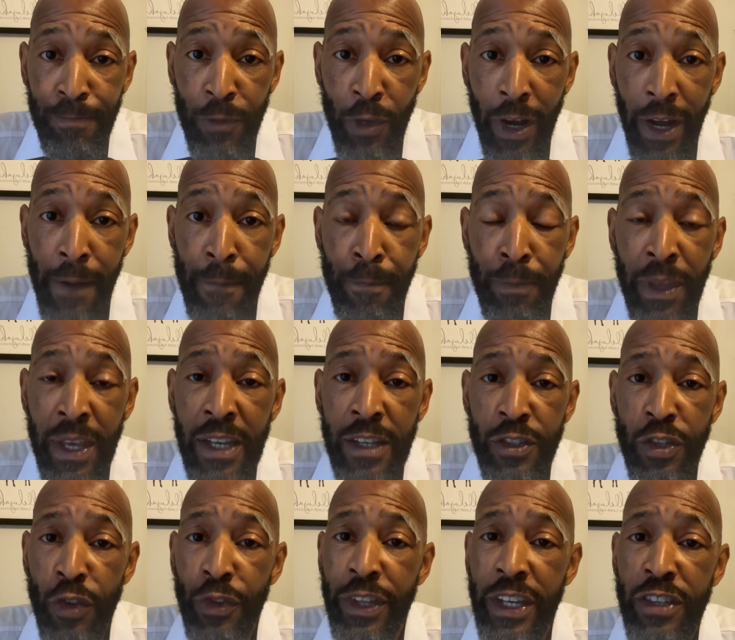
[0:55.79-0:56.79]
Right?
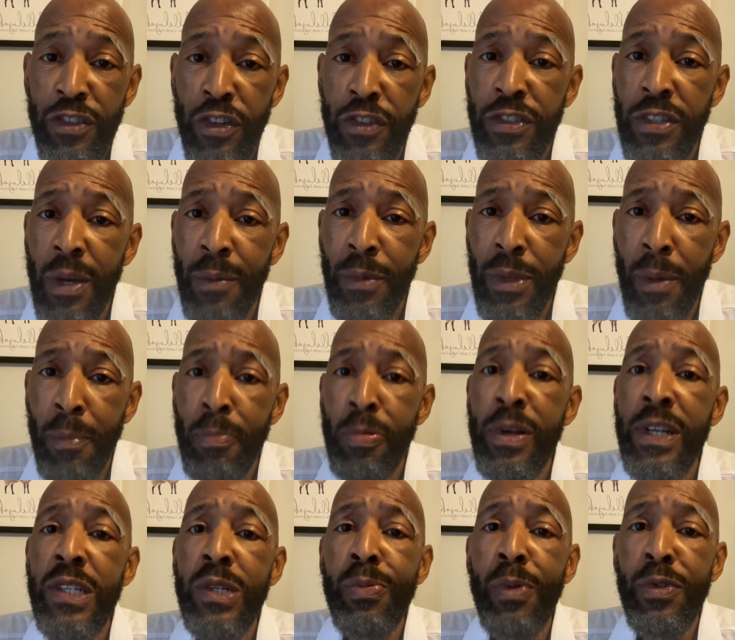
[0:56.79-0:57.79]
So these are some of the
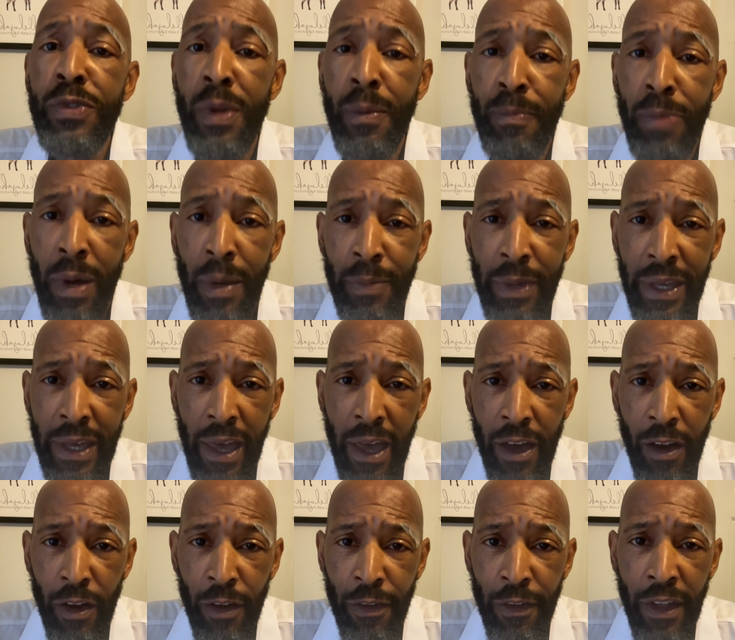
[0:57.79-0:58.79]
principles of public
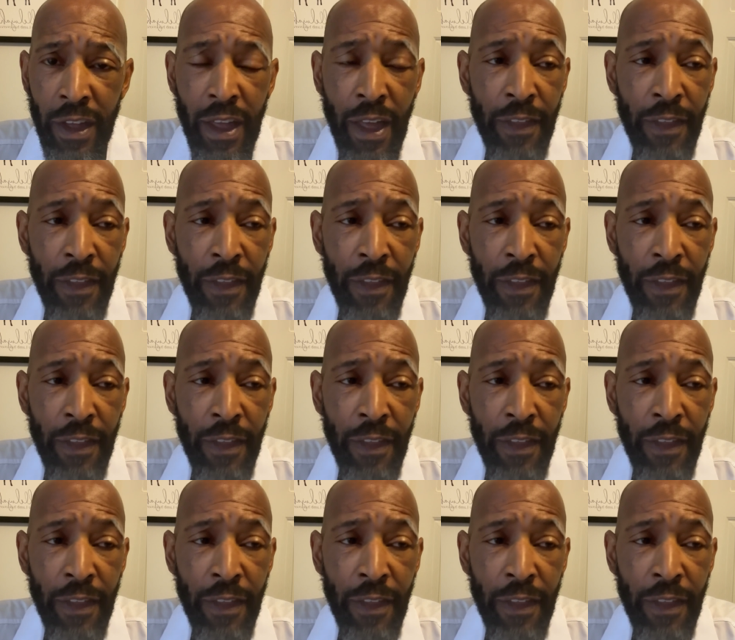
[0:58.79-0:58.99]
health,